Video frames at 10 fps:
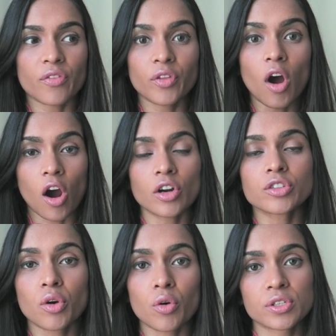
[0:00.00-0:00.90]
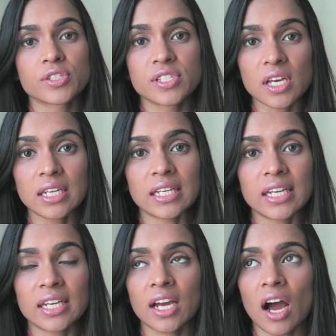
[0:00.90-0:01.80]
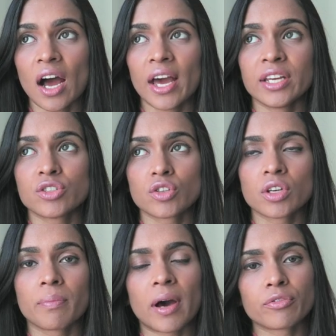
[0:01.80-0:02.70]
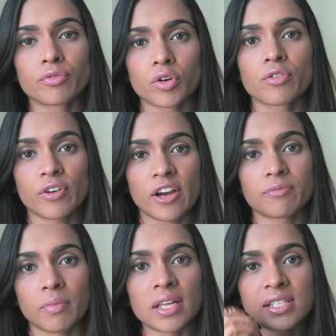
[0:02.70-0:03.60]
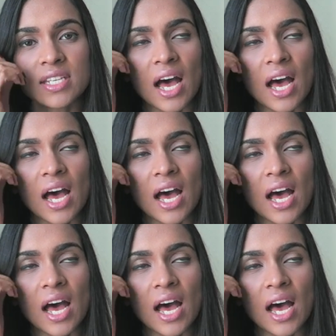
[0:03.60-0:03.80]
the hardcore studying, I took about 4 to 5 months.